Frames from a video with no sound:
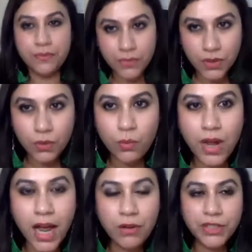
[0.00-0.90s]
so
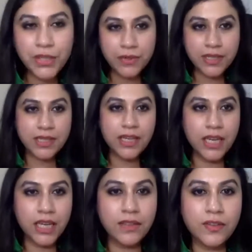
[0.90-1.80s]
how do you
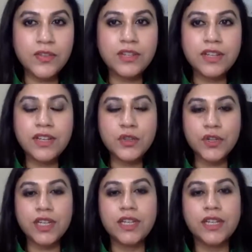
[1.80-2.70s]
see this
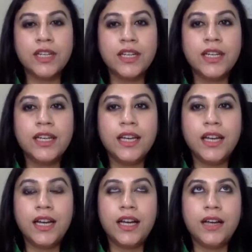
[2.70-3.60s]
industry
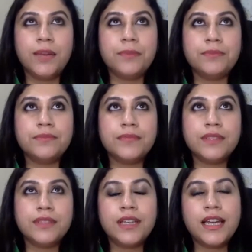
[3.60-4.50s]
um,
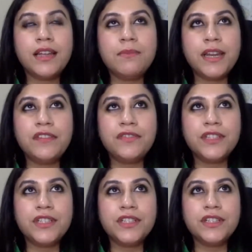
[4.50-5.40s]
getting
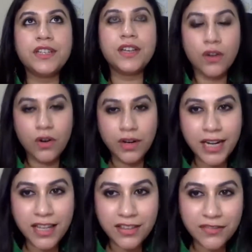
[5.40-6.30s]
benefited or
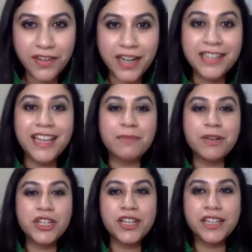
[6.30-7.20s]
getting the funding,
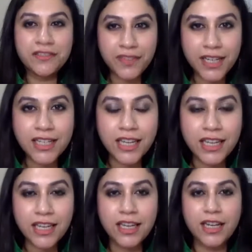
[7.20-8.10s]
much needed funding?
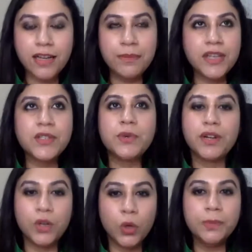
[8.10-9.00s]
Because you are
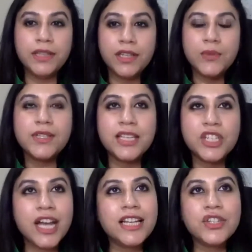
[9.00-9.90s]
global, you see
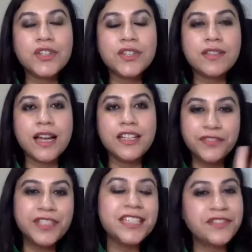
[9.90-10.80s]
challenges are
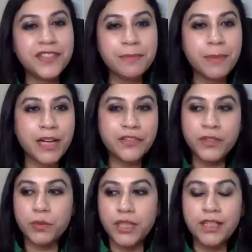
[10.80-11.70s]
different in different part of
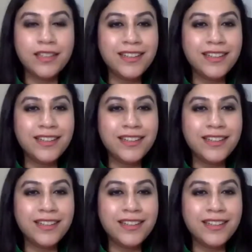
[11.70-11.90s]
the world.